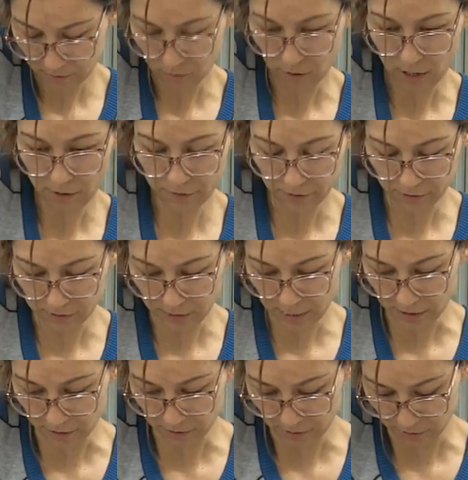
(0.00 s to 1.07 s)
Grow out those
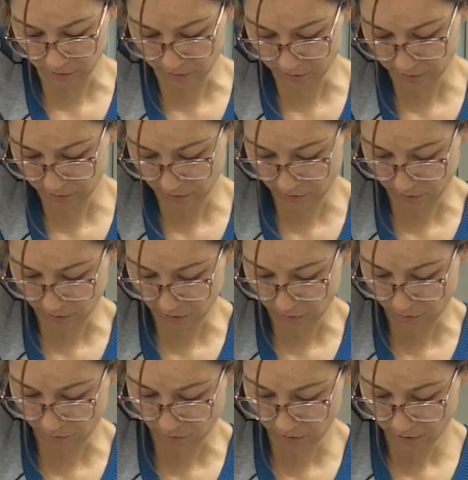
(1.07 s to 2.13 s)
nails, Susan, so you can
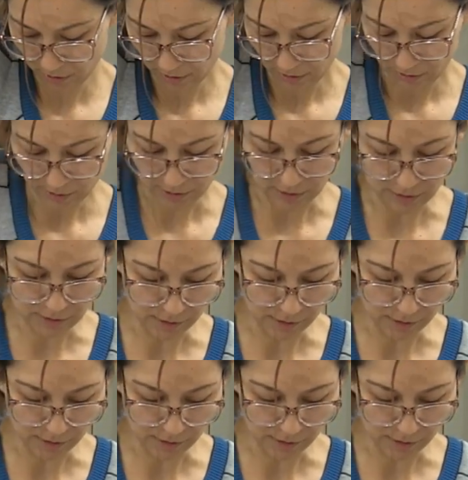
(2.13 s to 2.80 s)
do these